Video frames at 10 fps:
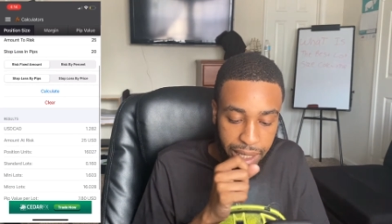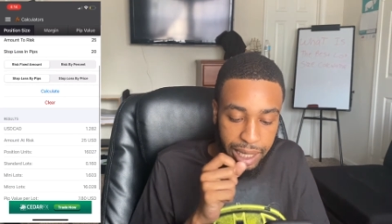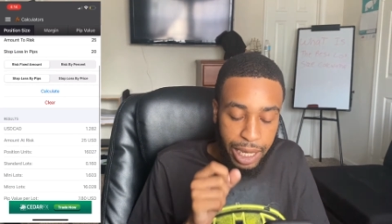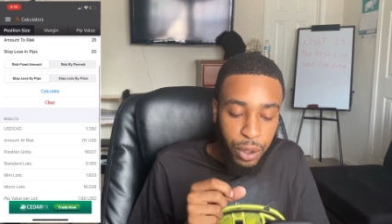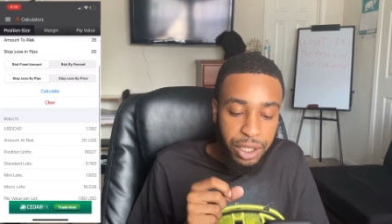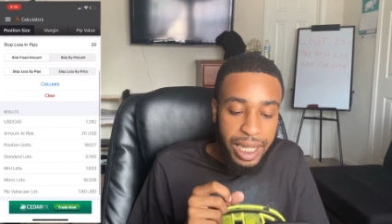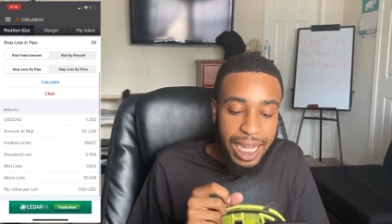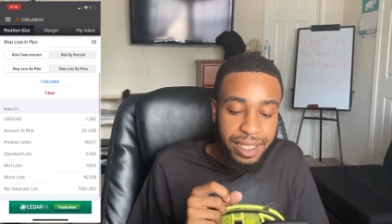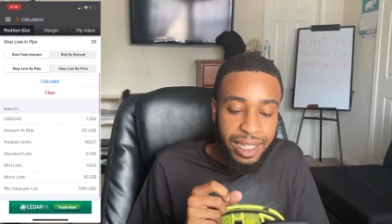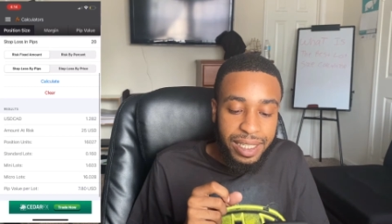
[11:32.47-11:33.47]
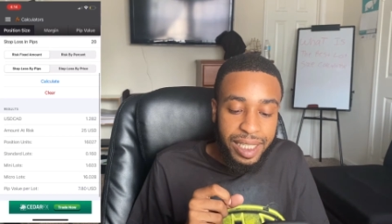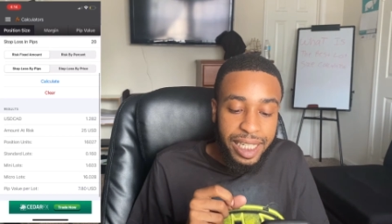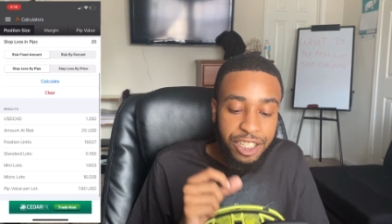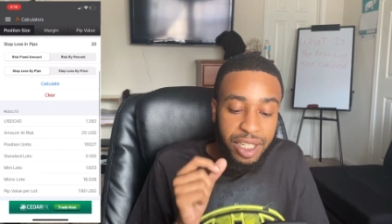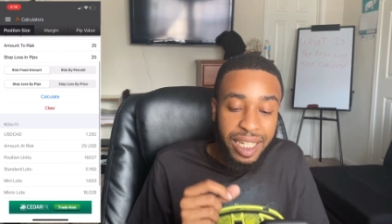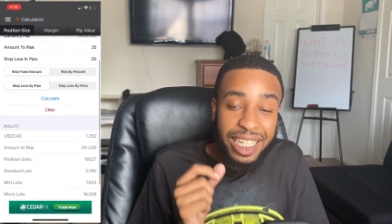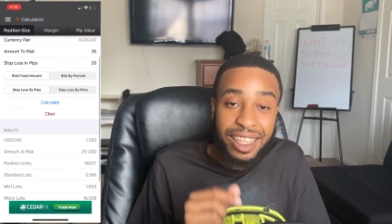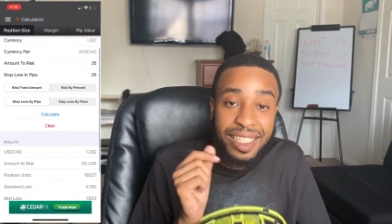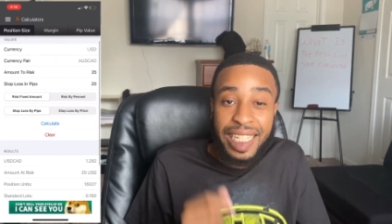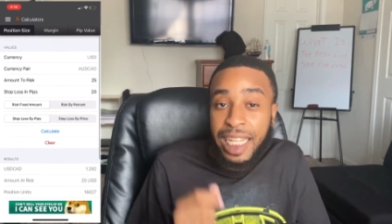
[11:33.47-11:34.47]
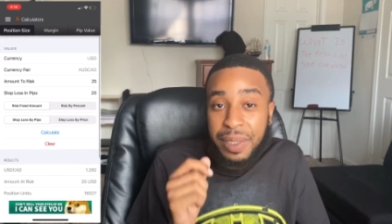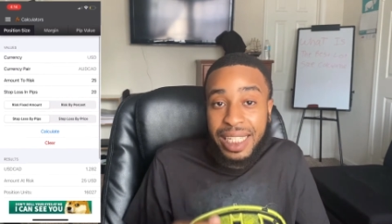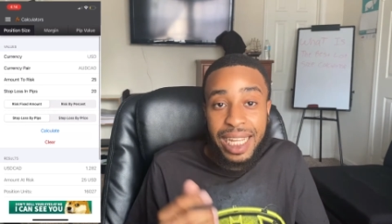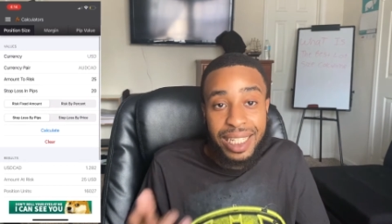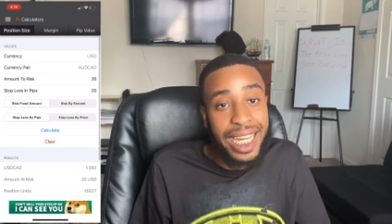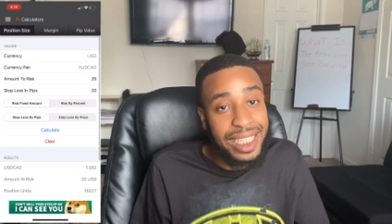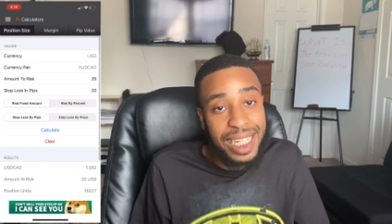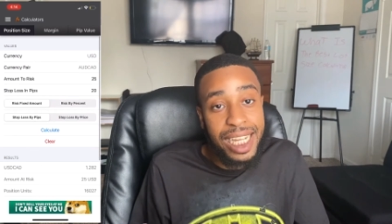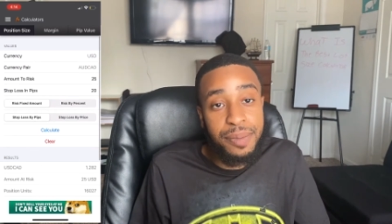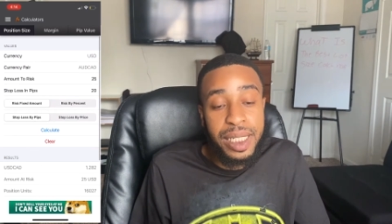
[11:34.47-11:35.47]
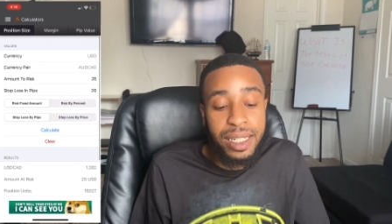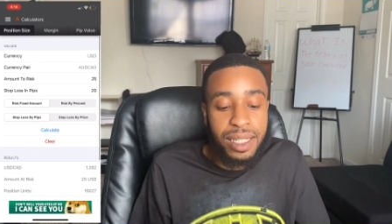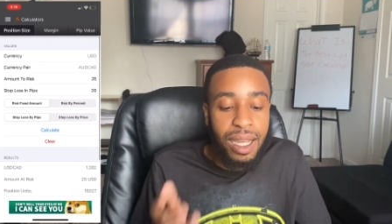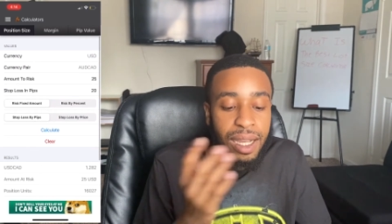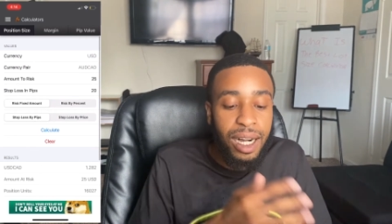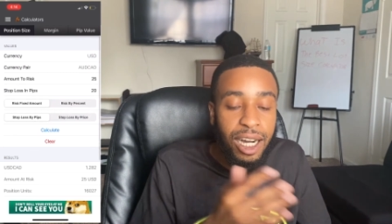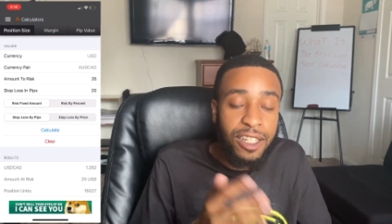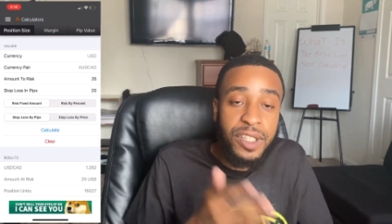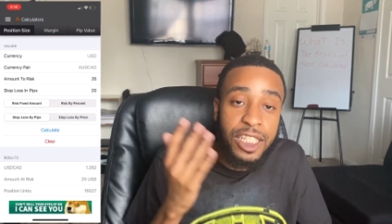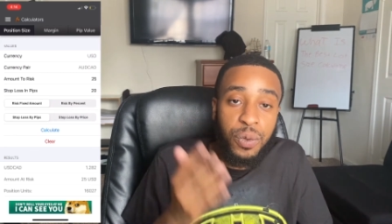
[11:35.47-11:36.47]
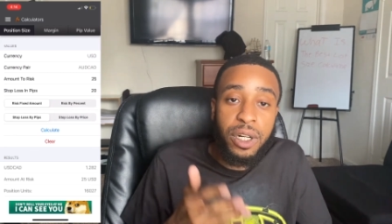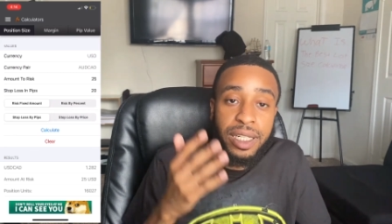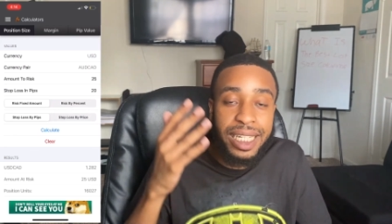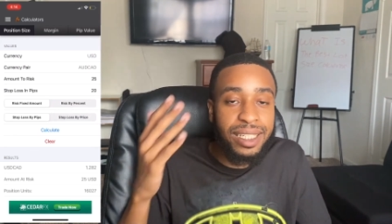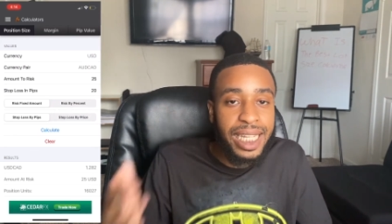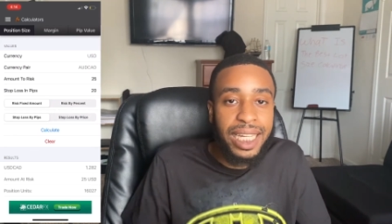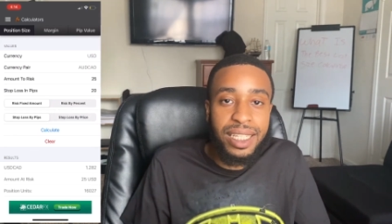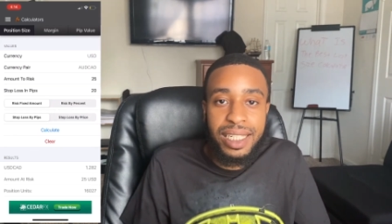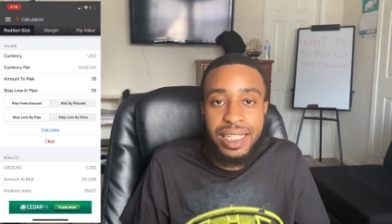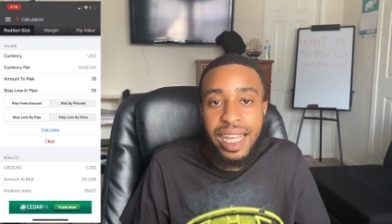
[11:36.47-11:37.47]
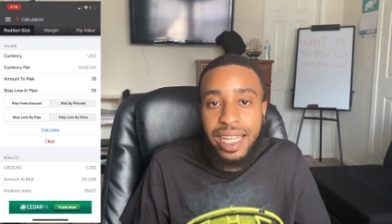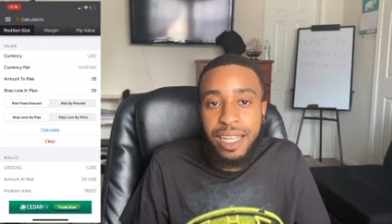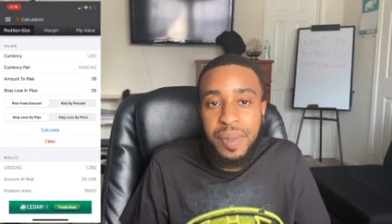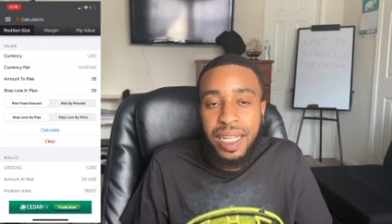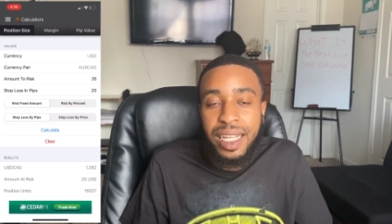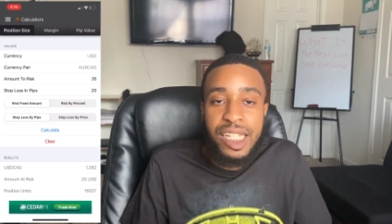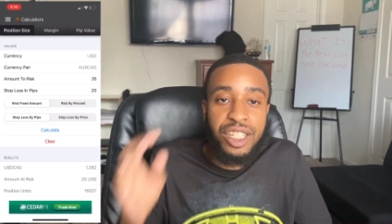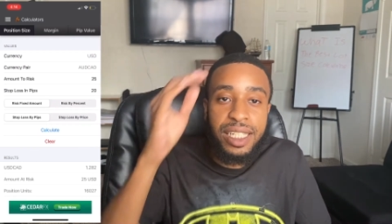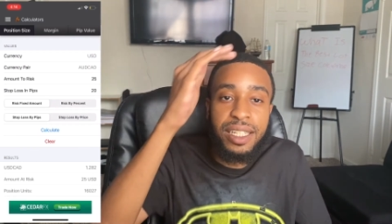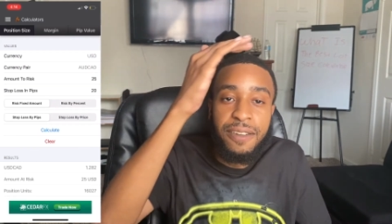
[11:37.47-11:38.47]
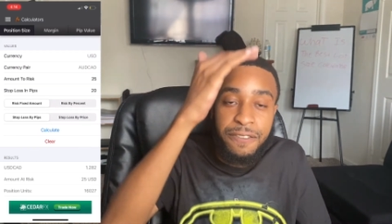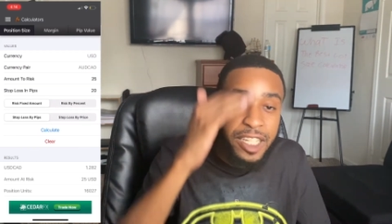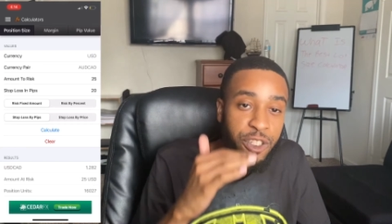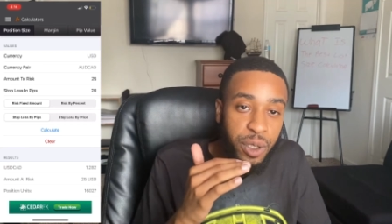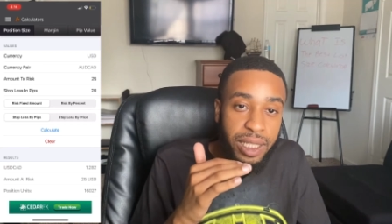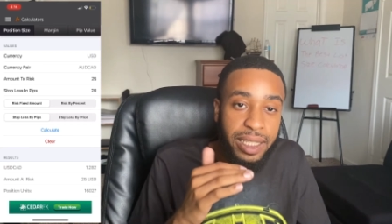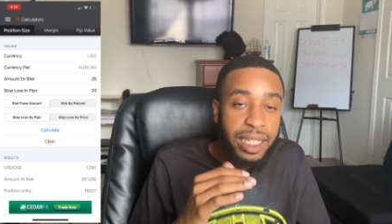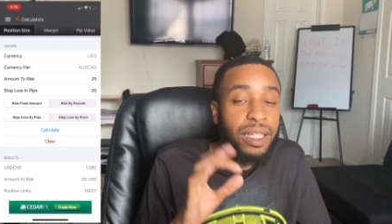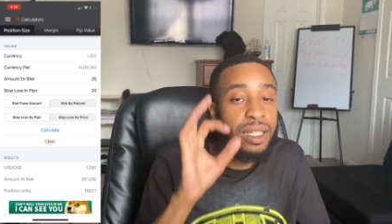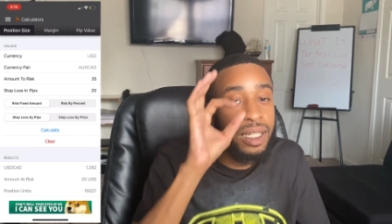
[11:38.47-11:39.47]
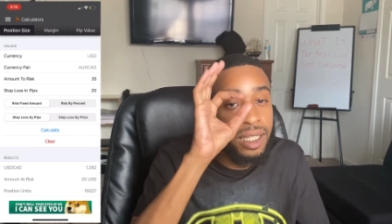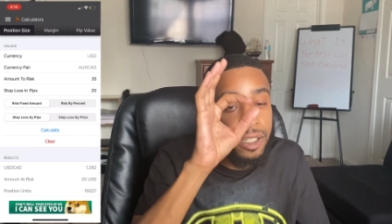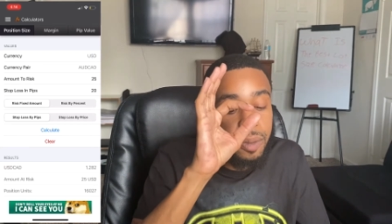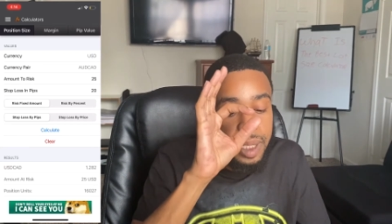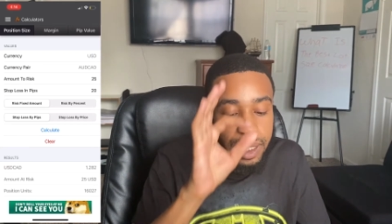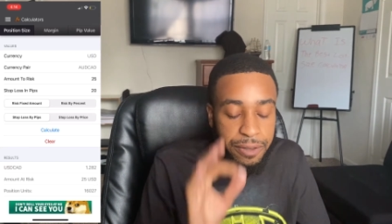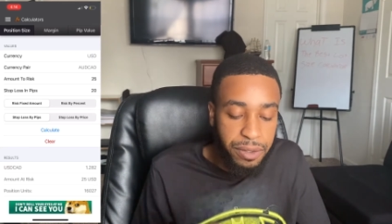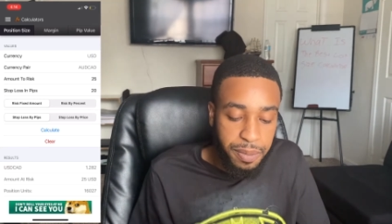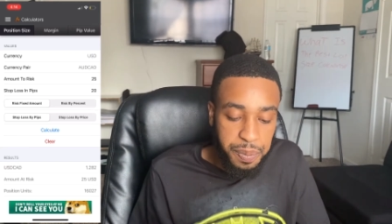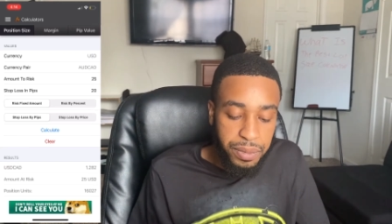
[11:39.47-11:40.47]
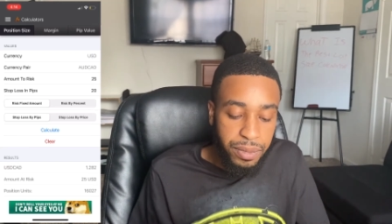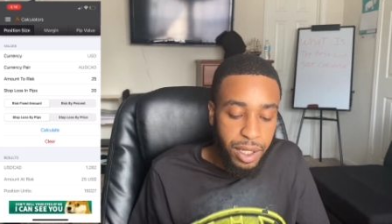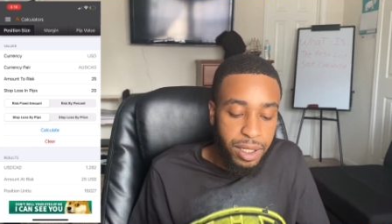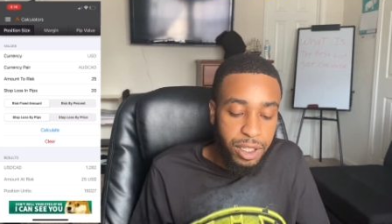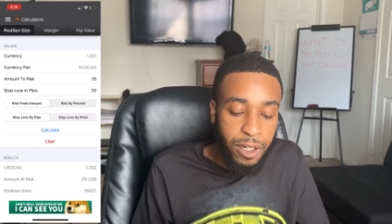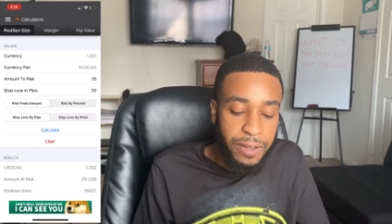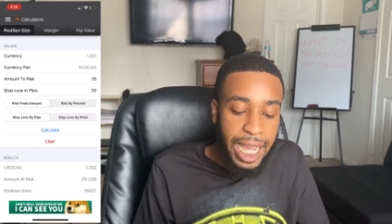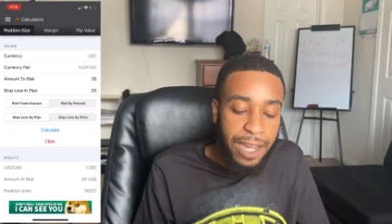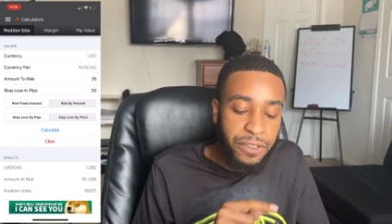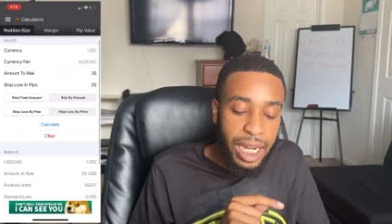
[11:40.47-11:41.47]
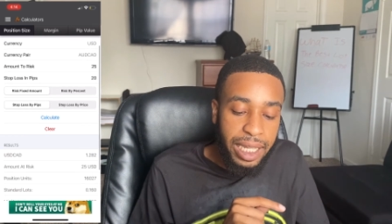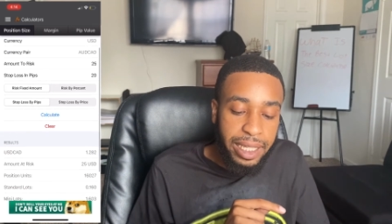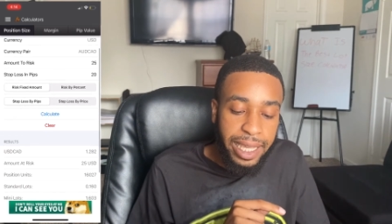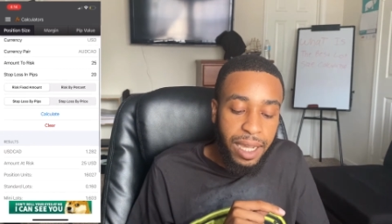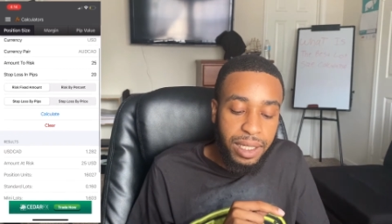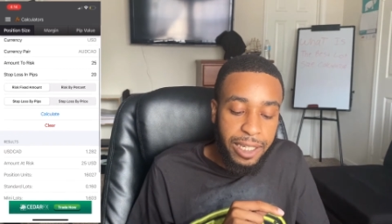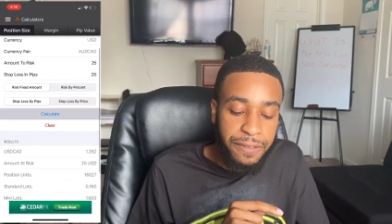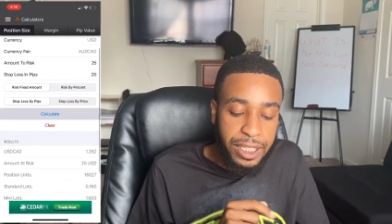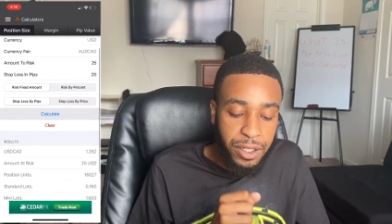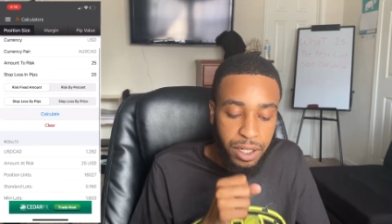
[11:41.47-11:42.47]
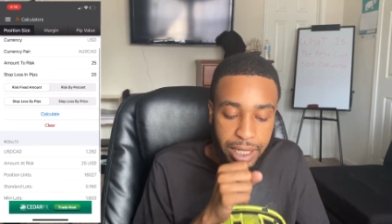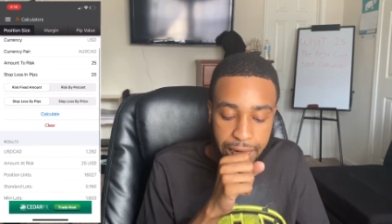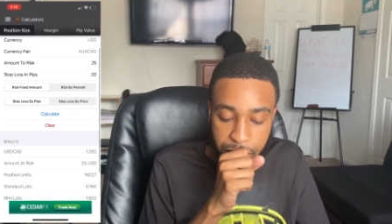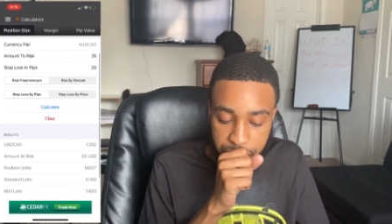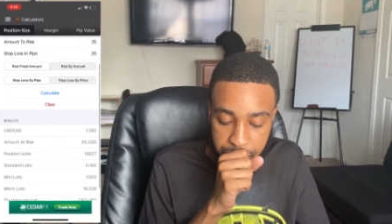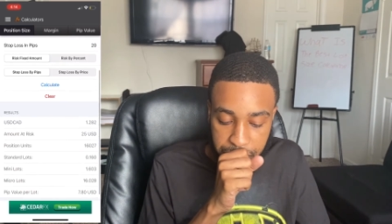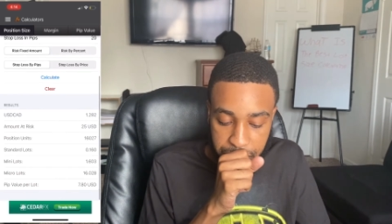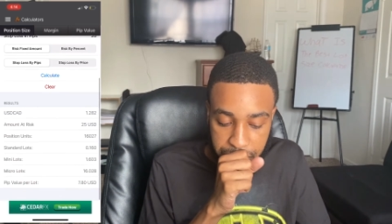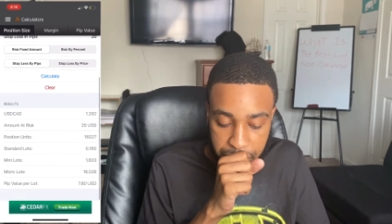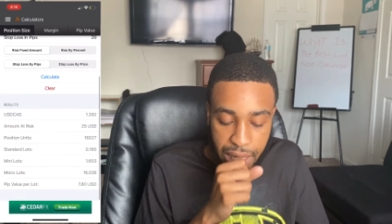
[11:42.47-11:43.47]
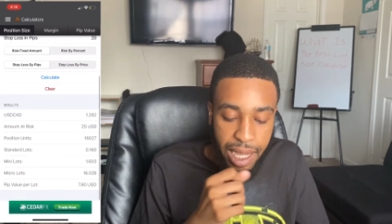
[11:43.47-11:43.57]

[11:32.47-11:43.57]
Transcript: And what you guys are gonna see is you're gonna get the same exact lot size because all of these work exactly the same. It's just visually they look a little bit different. So if after I hit calculate, if I scroll down,